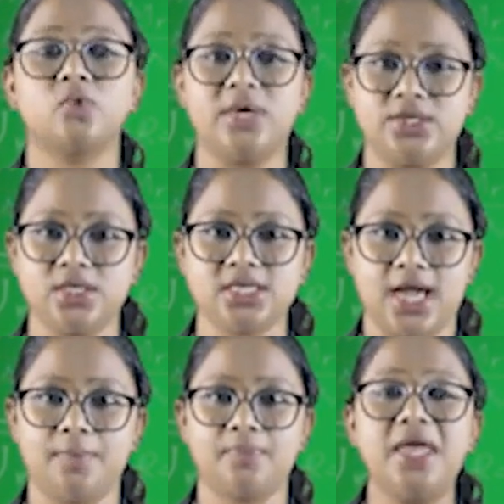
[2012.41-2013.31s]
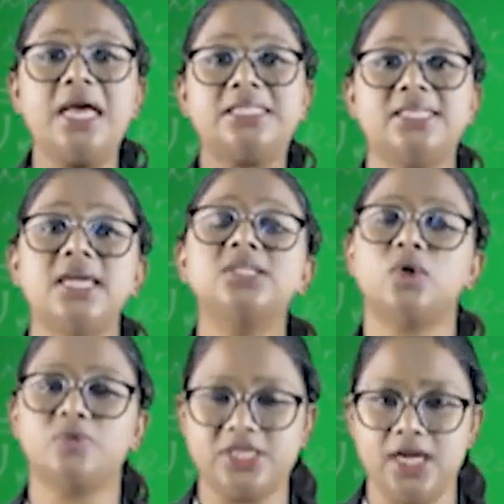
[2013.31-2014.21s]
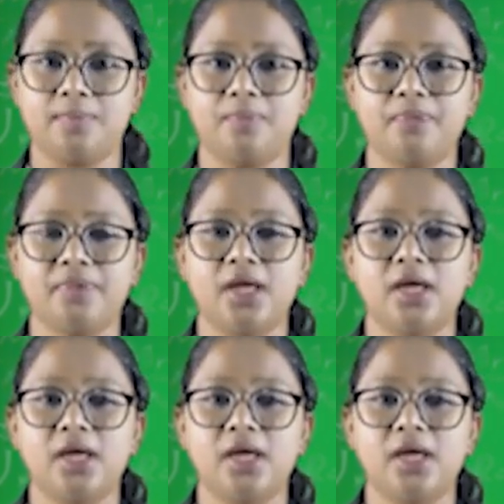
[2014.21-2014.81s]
question type, change of shape.